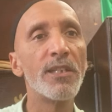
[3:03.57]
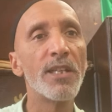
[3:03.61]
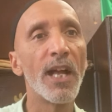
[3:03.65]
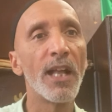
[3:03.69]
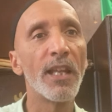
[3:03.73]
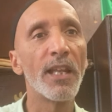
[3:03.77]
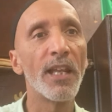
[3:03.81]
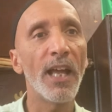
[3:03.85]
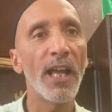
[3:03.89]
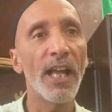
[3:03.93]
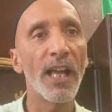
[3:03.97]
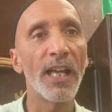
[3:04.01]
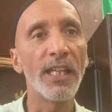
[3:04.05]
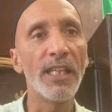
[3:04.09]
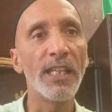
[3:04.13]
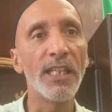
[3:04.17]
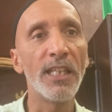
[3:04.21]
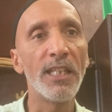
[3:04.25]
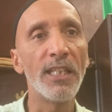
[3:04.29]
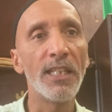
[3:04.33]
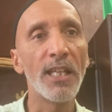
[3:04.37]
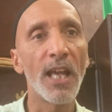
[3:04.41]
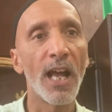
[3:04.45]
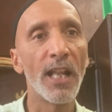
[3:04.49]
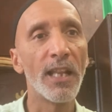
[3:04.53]

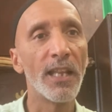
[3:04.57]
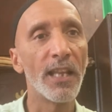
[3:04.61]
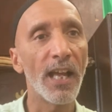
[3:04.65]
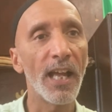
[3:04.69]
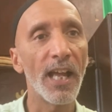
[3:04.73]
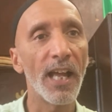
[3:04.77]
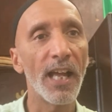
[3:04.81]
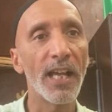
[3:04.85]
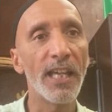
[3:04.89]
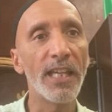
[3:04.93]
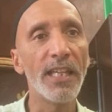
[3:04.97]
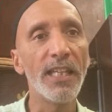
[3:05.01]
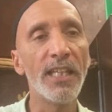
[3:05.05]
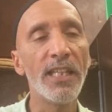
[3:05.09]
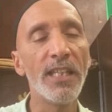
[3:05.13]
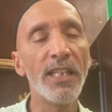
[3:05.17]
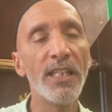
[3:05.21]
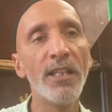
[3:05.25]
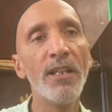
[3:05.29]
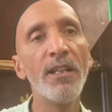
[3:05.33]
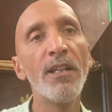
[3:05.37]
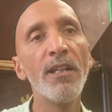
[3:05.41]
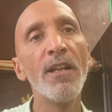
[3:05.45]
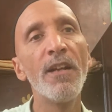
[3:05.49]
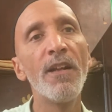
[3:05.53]
al-hayy, al-hayy,
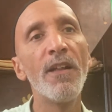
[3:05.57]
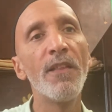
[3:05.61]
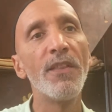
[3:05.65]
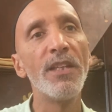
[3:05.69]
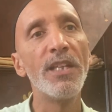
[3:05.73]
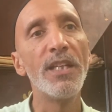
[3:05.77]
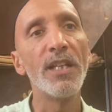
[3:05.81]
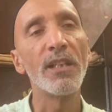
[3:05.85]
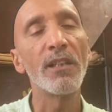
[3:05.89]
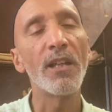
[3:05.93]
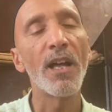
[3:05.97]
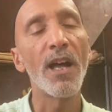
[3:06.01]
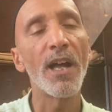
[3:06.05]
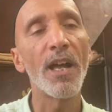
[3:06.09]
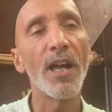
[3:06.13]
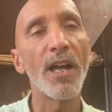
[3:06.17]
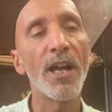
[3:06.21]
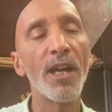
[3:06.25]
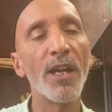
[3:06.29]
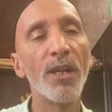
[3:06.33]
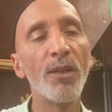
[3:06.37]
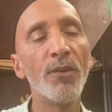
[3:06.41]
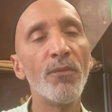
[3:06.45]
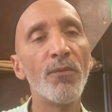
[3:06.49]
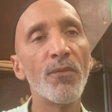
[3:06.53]
the
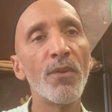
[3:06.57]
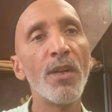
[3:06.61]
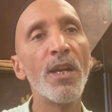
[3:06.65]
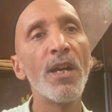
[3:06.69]
alive,